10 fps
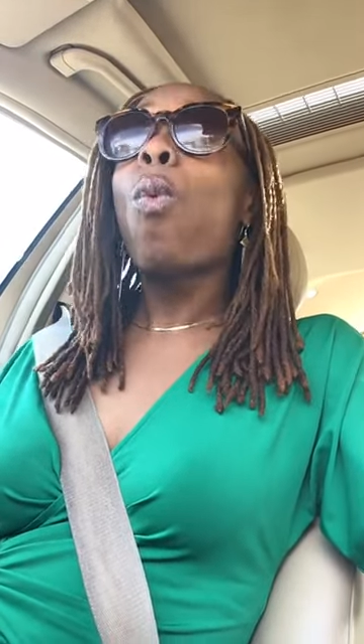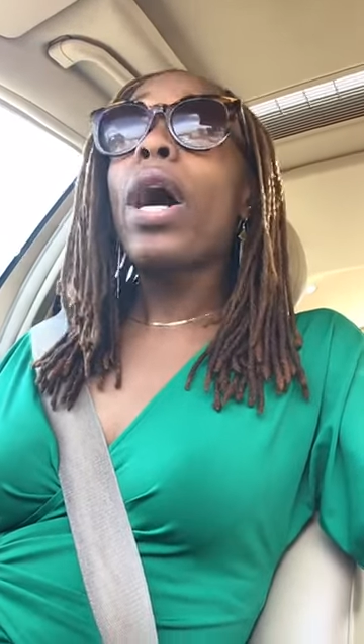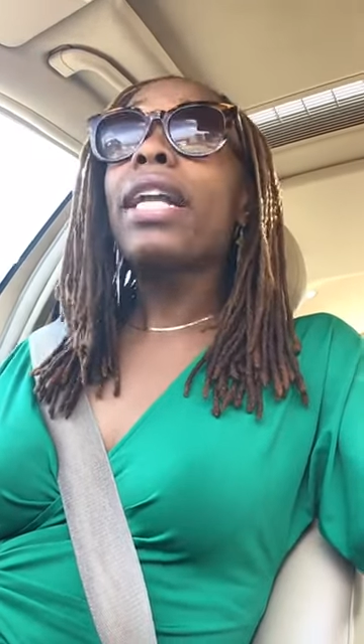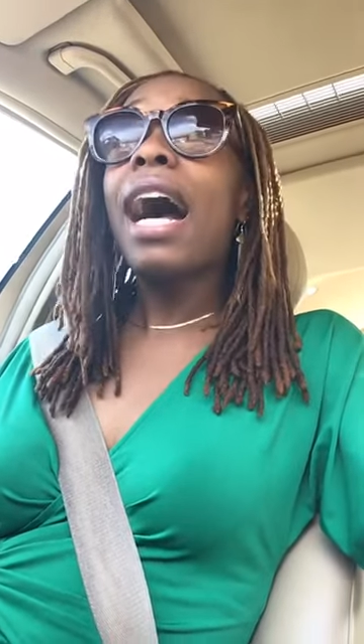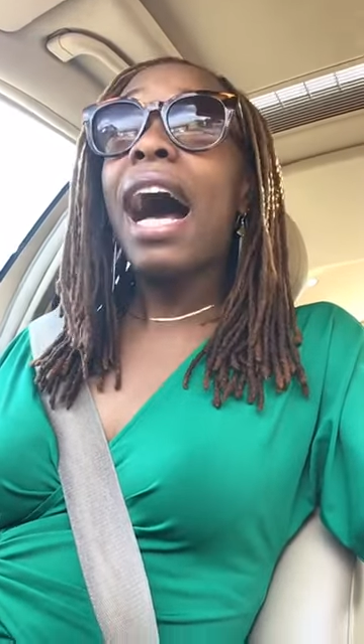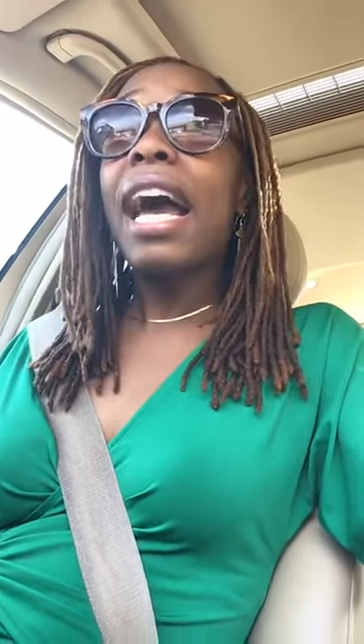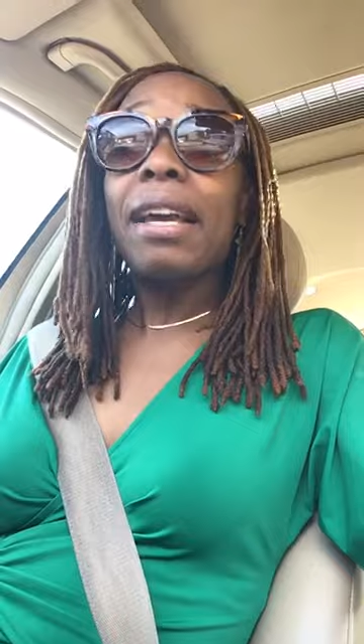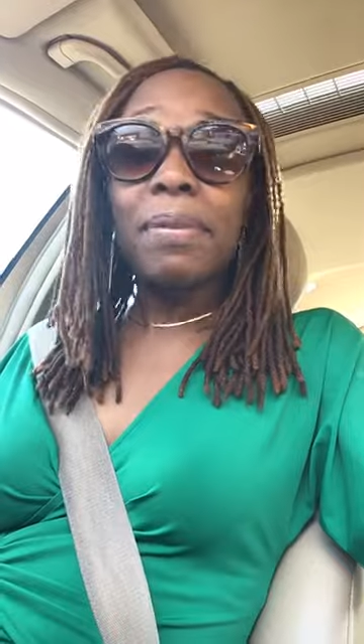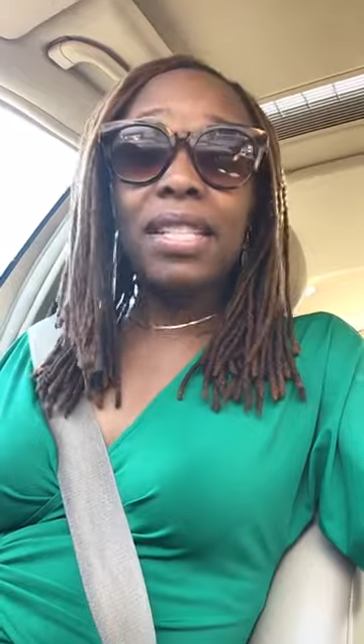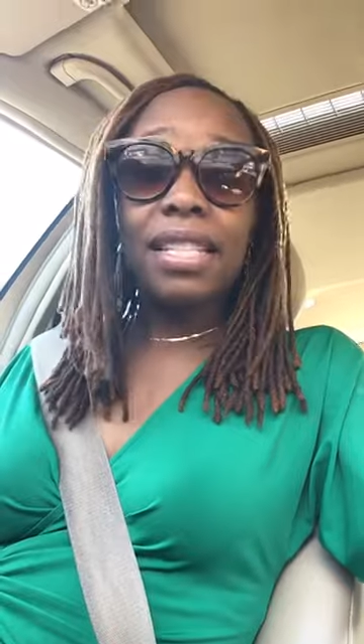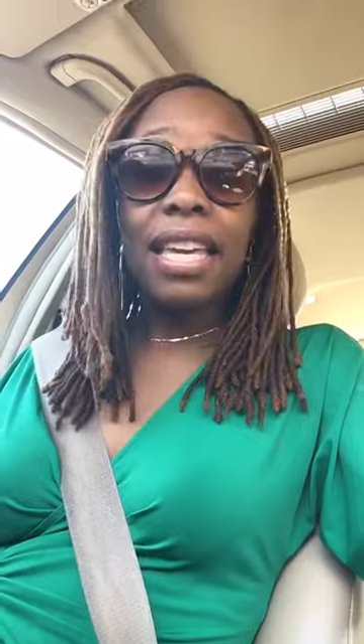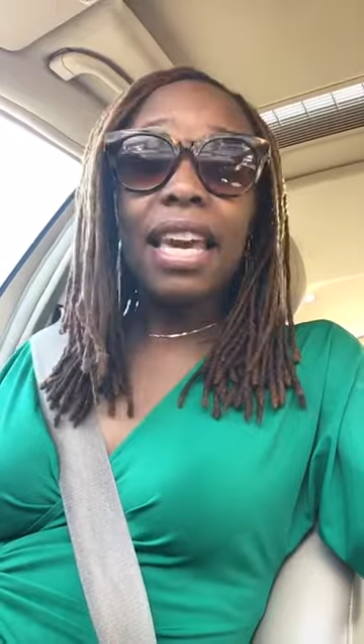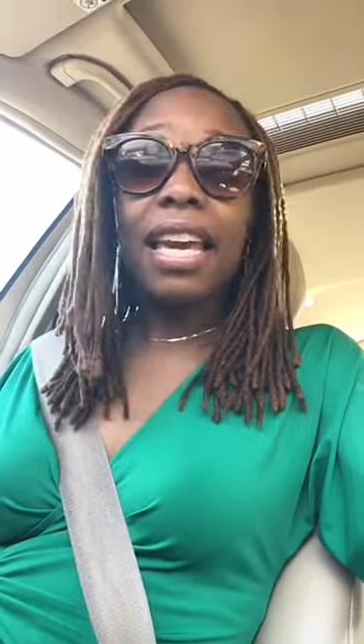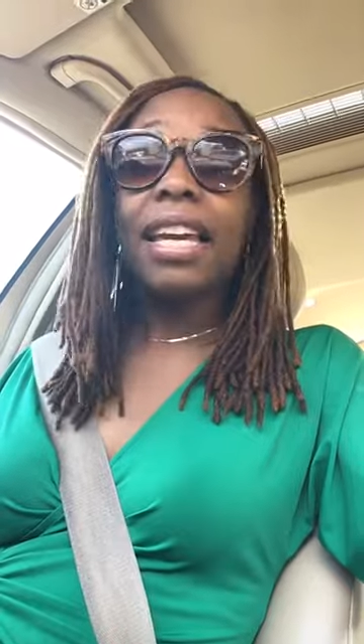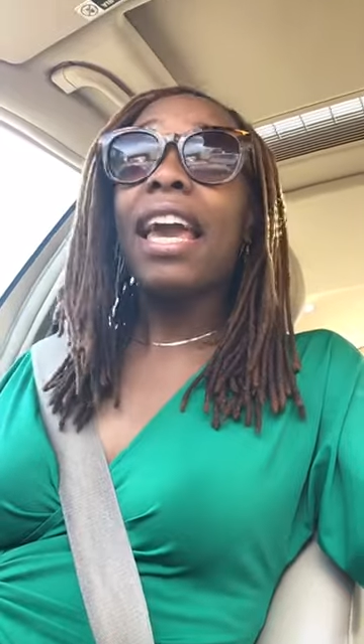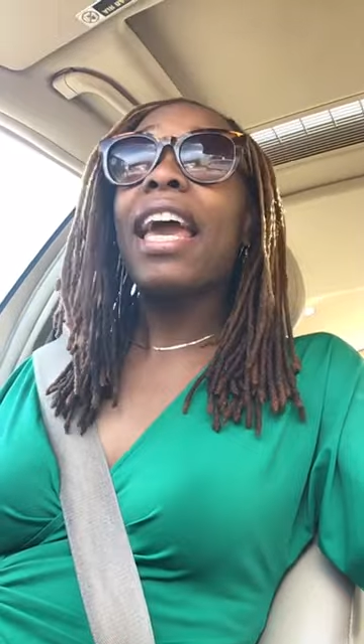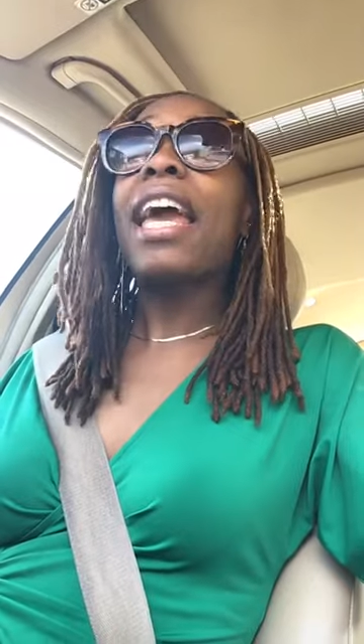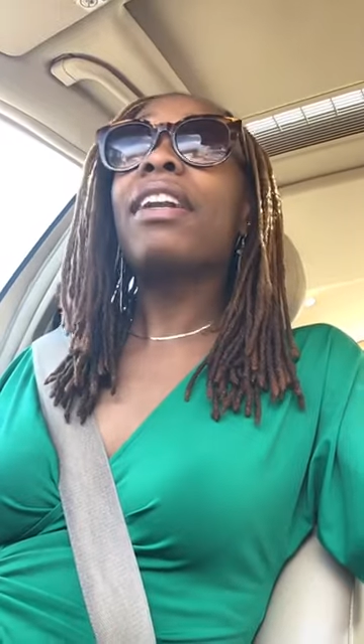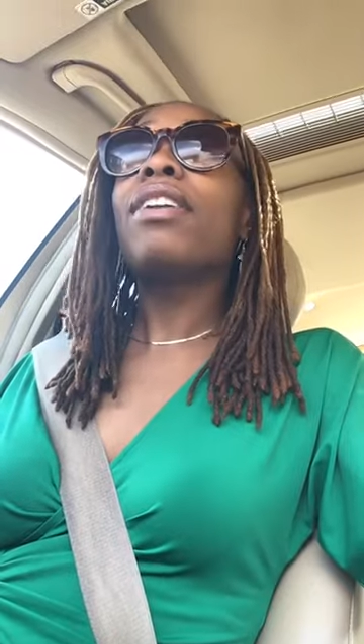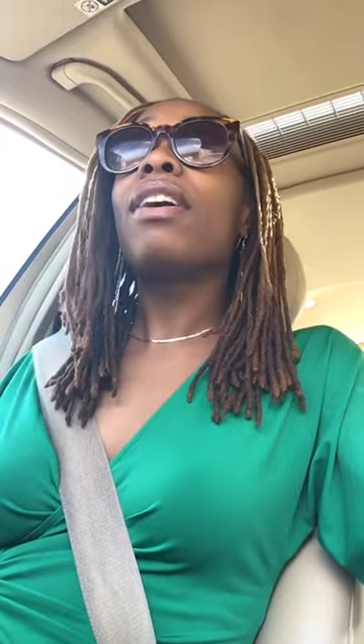what I am seeing
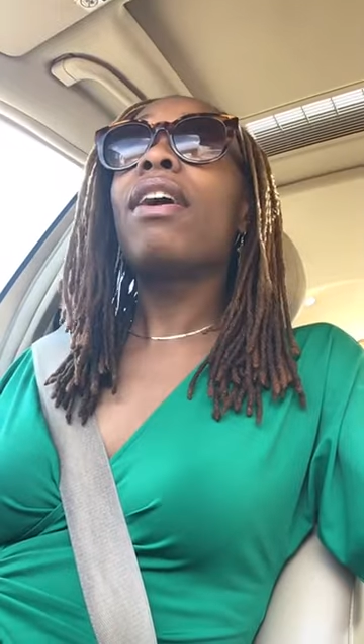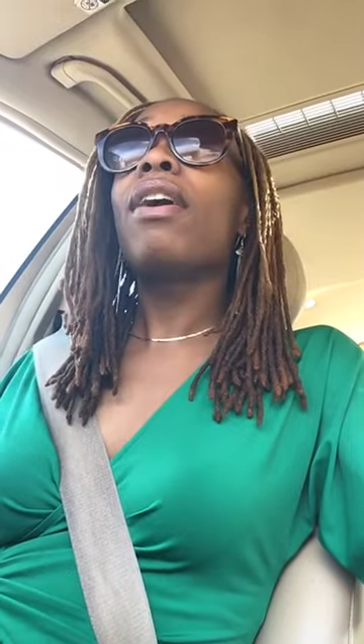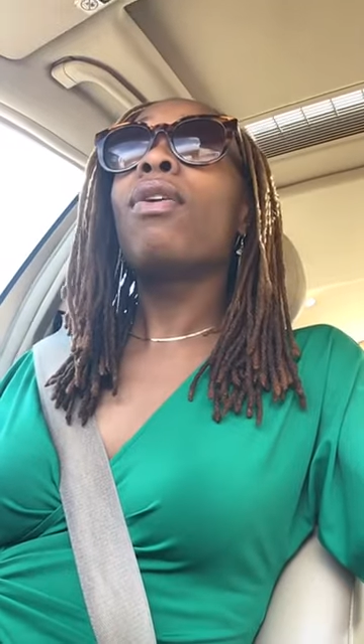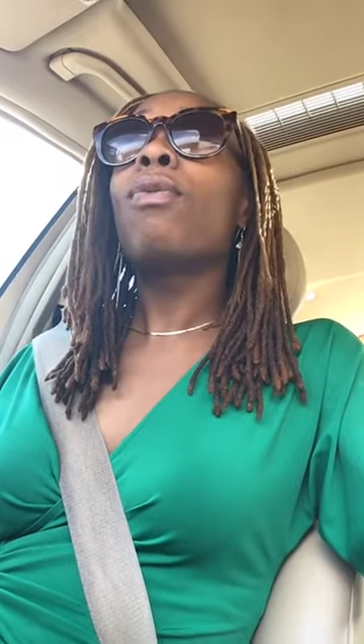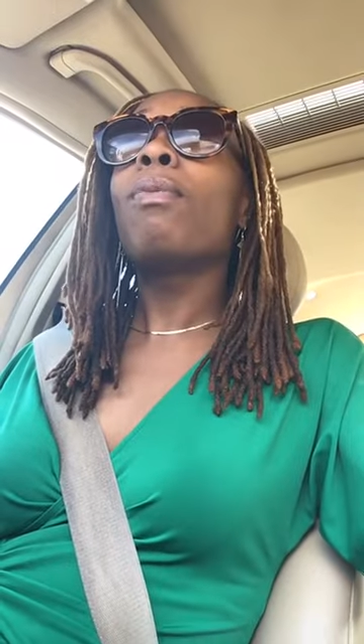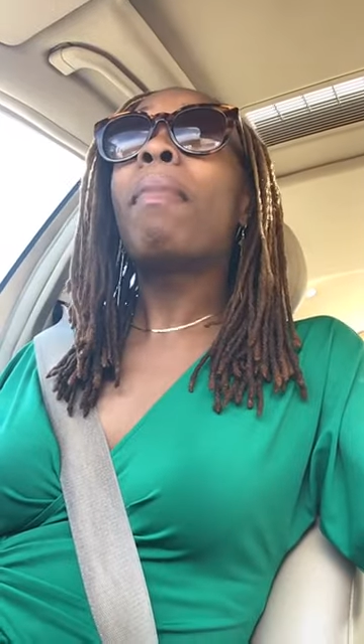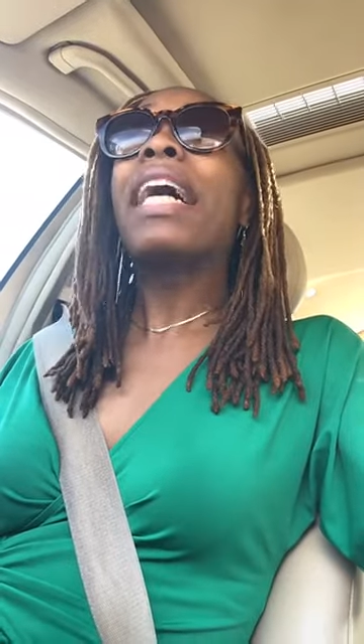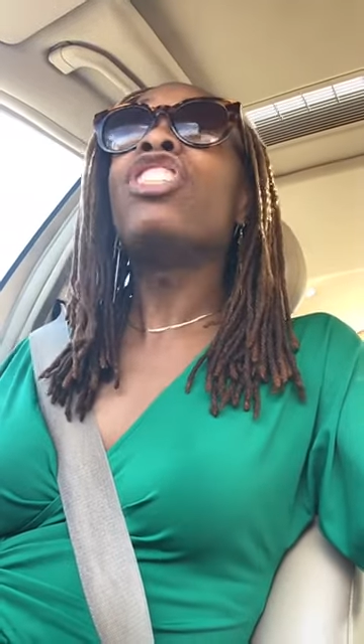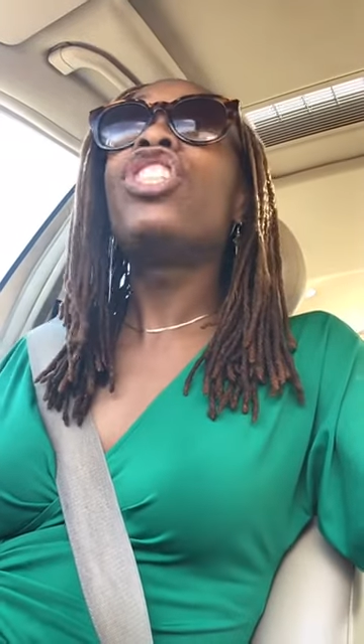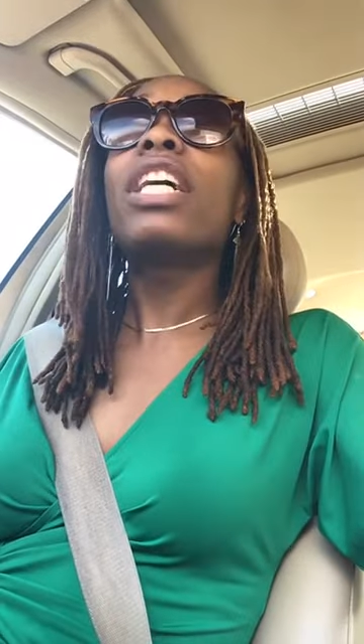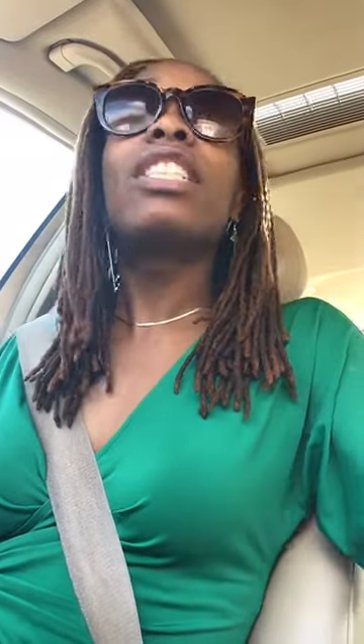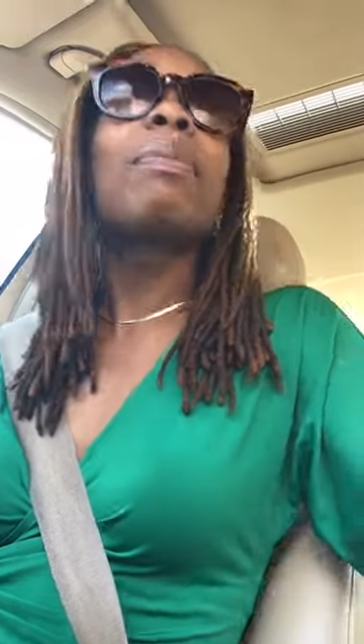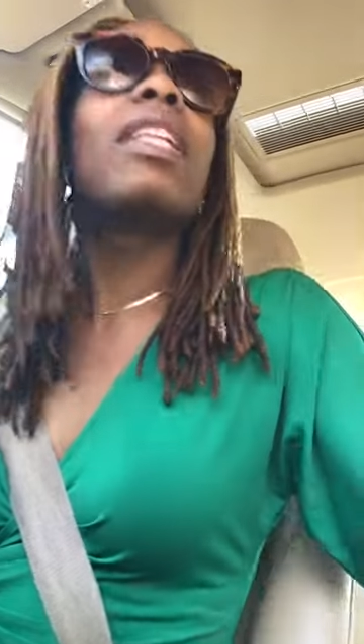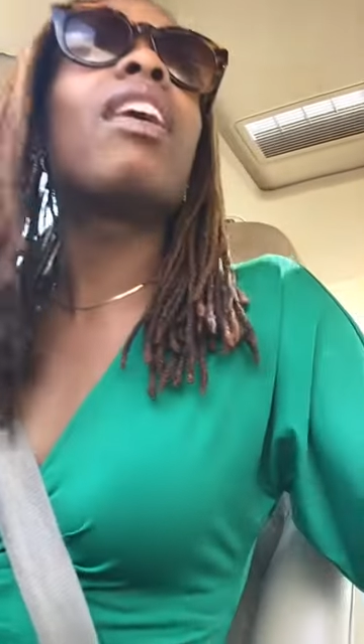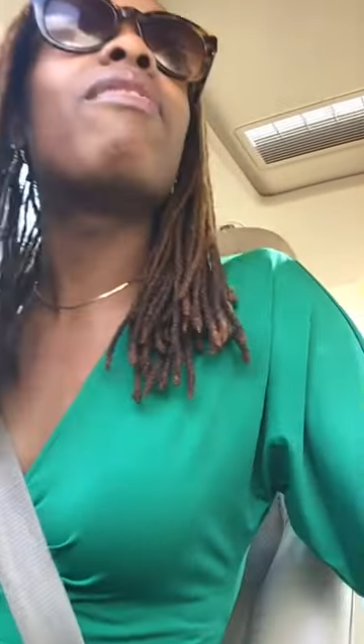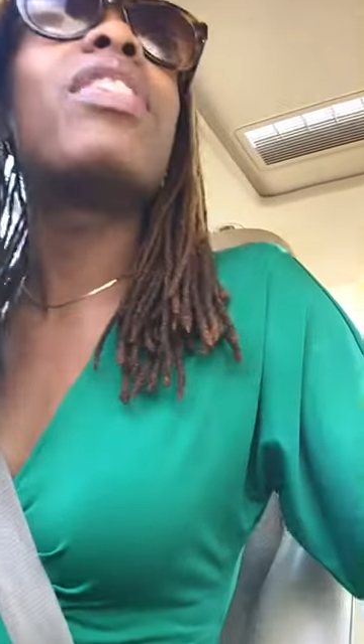and my judgment